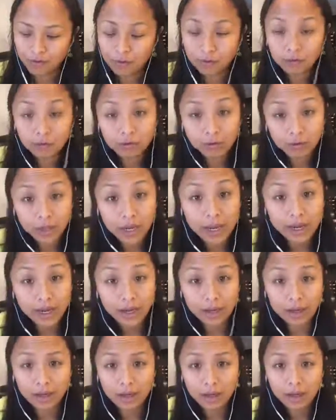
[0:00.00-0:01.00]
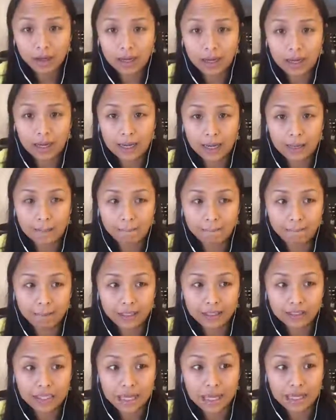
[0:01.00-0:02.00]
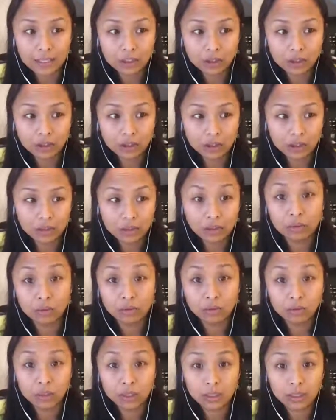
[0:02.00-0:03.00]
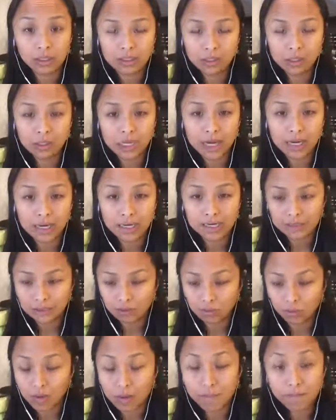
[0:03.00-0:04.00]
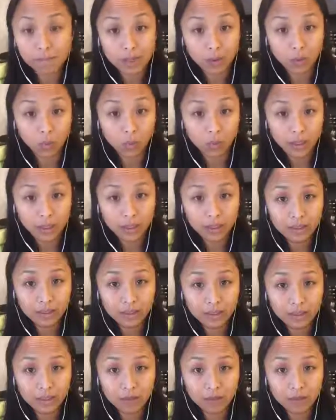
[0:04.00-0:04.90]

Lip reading: Feng shui is actually two words in Chinese. One means wind.